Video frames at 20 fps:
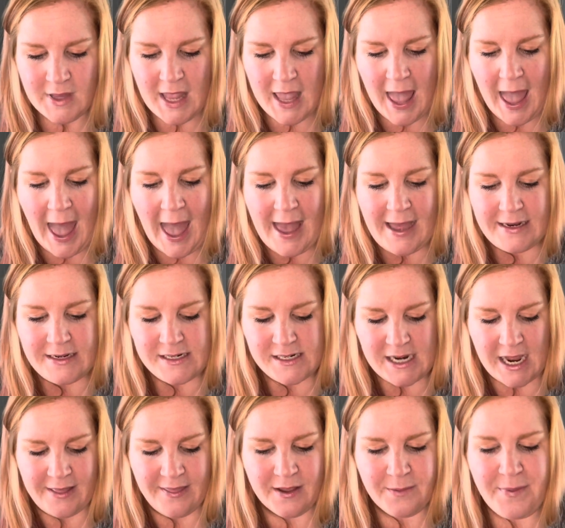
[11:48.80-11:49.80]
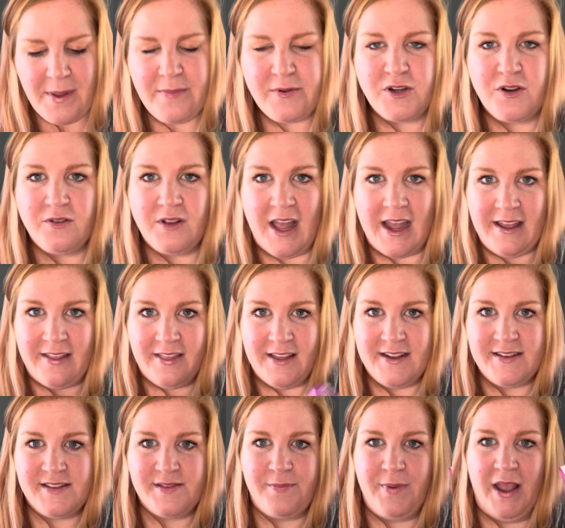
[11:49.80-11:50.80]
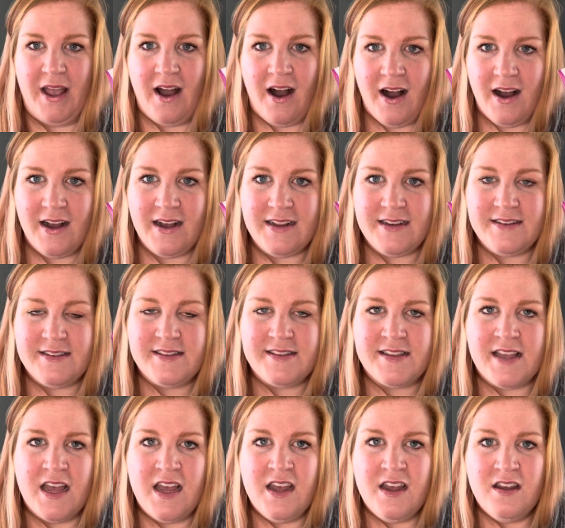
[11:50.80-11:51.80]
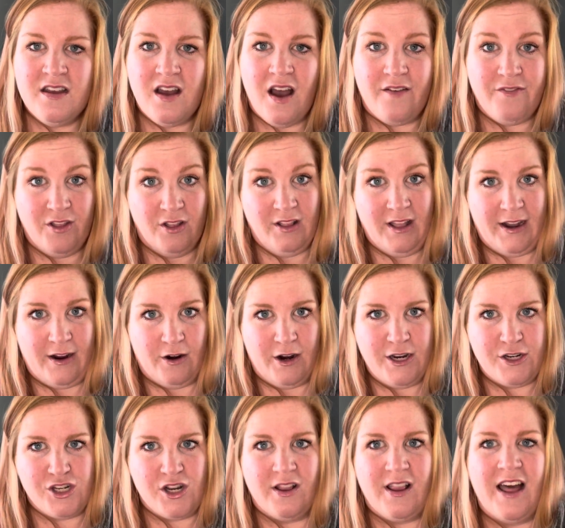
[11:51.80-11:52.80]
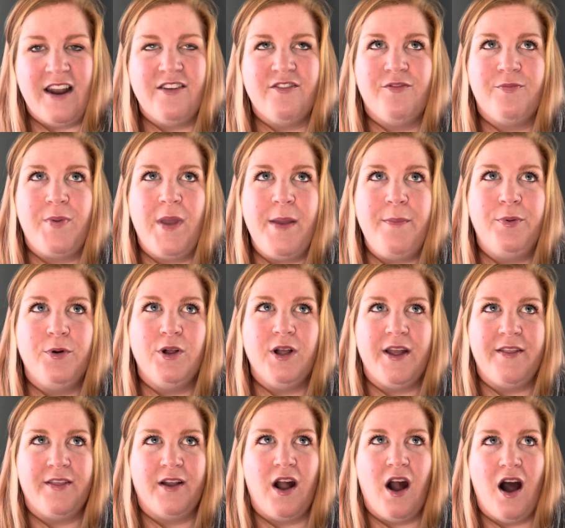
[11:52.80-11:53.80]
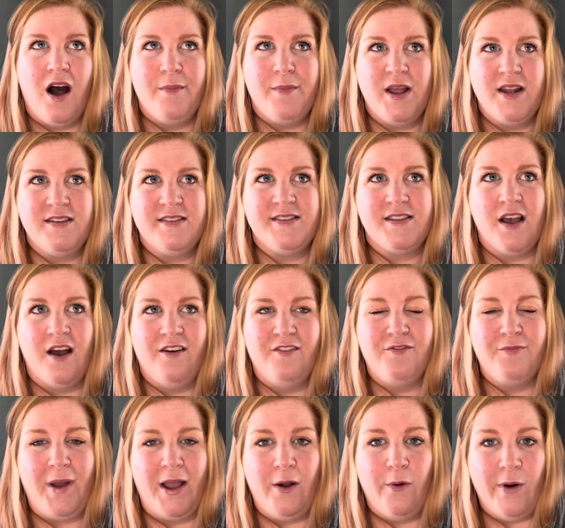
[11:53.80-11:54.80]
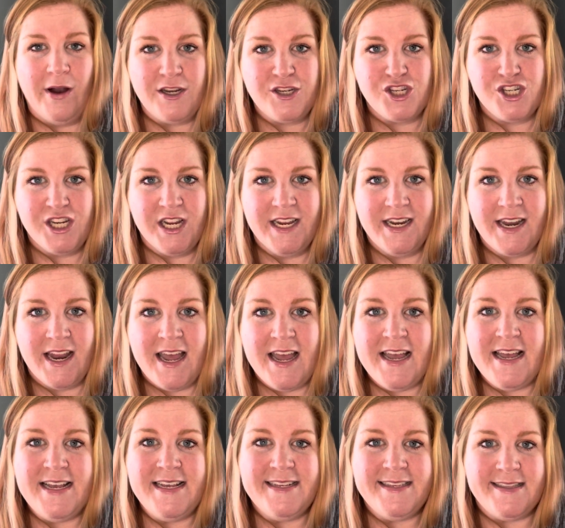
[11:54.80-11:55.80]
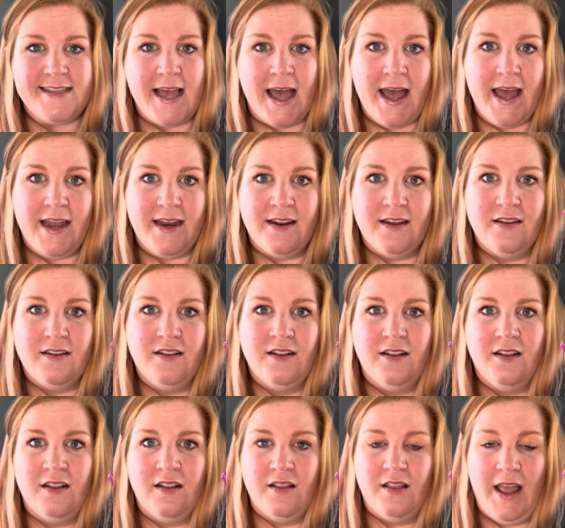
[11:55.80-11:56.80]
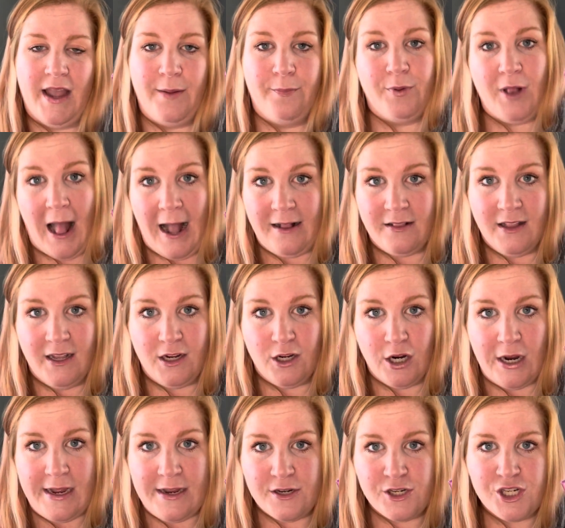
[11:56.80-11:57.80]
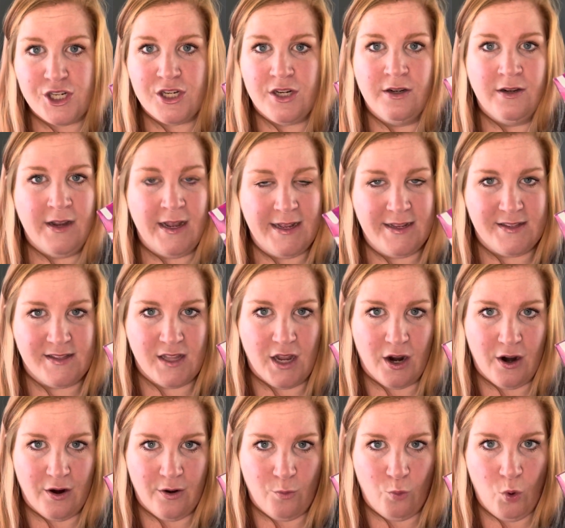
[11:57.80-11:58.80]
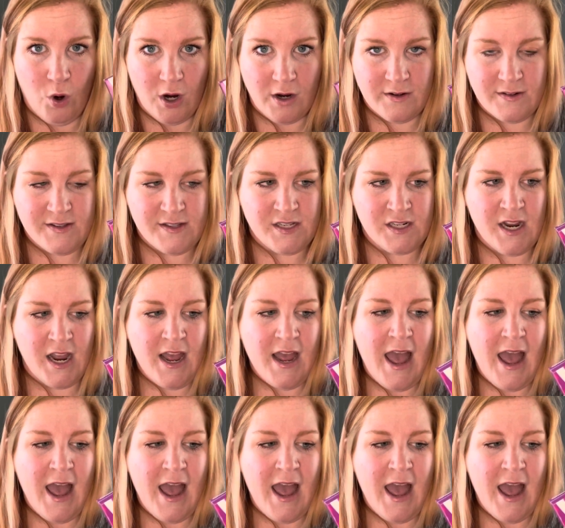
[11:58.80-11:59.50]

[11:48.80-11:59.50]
And I think people don't like this because of the licorice. A lot of people in the comments of my question said like black licorice is their worst.